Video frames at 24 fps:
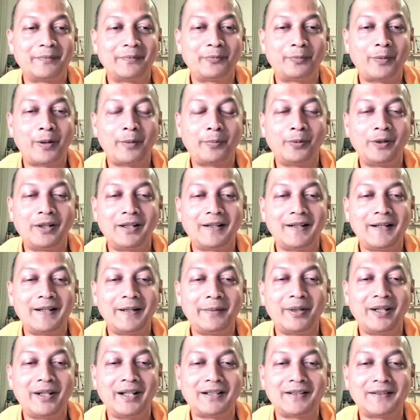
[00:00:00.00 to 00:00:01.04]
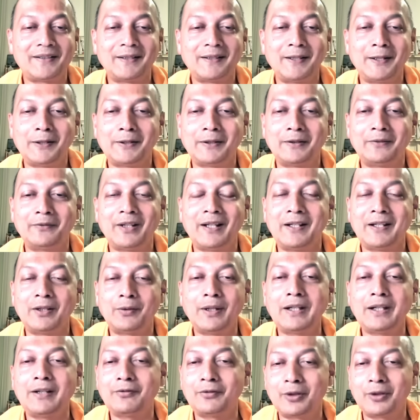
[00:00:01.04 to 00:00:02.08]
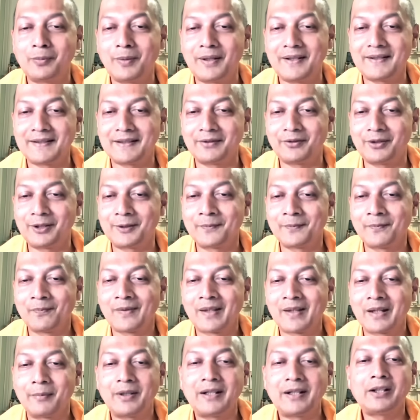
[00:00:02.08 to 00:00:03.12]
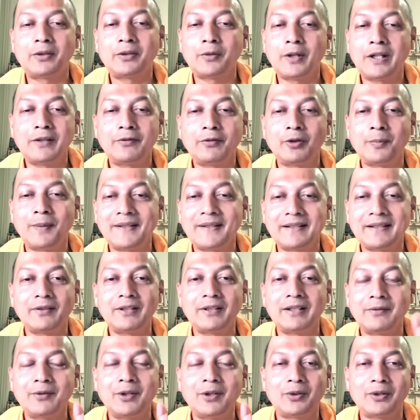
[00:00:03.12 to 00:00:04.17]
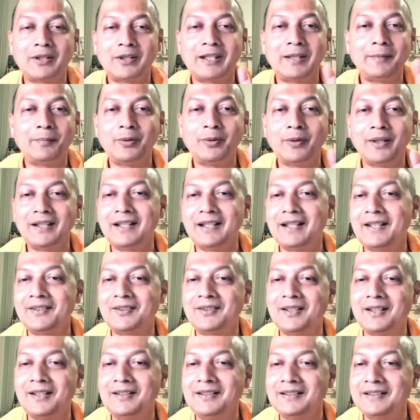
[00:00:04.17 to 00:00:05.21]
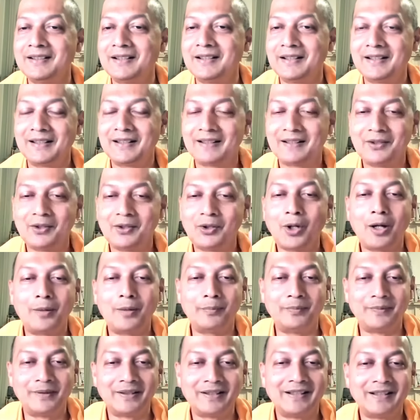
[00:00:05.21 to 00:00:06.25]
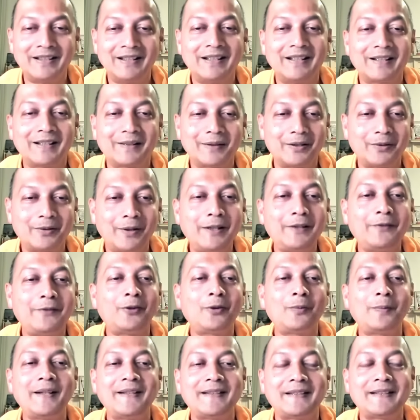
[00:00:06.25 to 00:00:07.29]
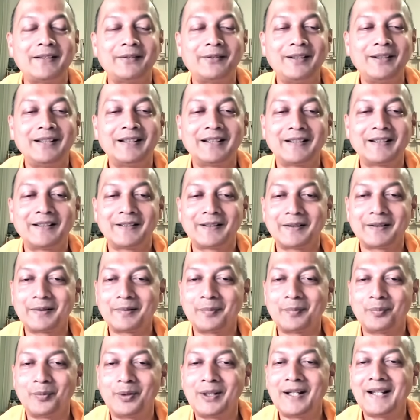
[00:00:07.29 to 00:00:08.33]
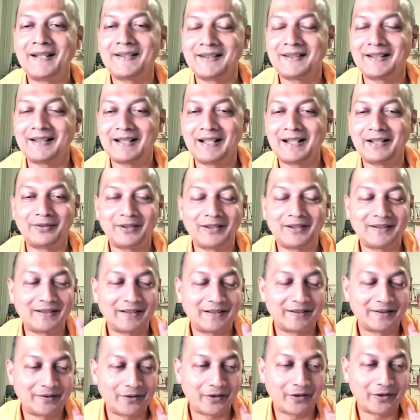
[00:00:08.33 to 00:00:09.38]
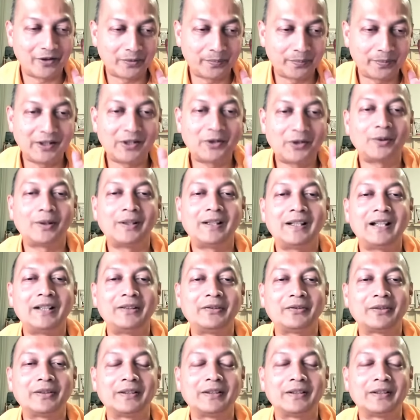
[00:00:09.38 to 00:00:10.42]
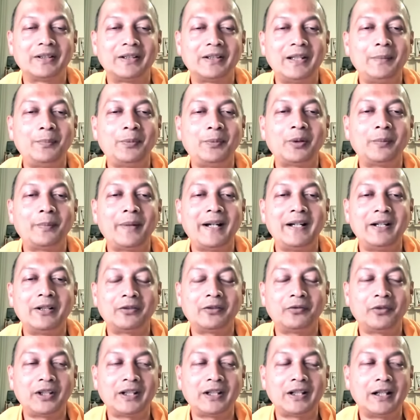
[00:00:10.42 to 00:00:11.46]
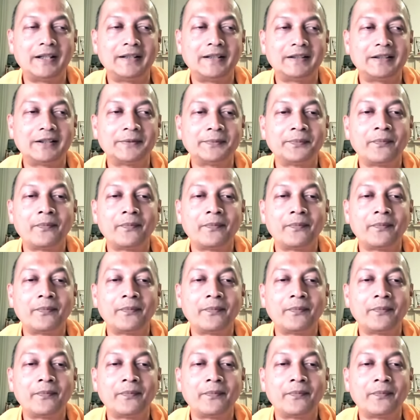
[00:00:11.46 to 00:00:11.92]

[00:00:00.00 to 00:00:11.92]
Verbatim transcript: Popular in America, Silicon Valley, 24/7. But here, 24/7, they want to keep you engaged in job. 24/7, monastic life is, or spiritual life, keep your mind on Vedanta.